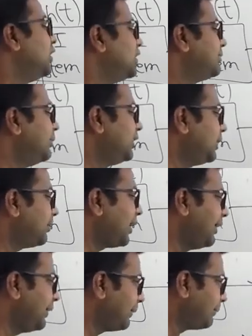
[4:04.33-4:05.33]
is
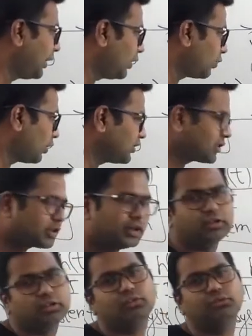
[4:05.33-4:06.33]
multiplied by a
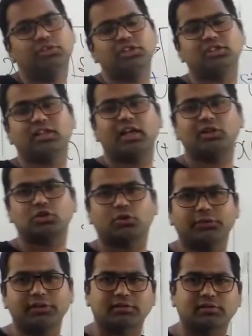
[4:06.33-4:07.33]
constant which is h
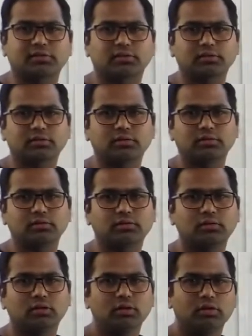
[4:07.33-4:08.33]
of s.
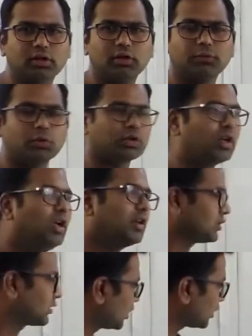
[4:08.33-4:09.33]
Therefore,
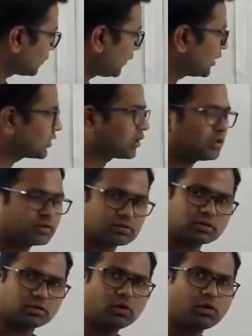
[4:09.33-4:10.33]
such functions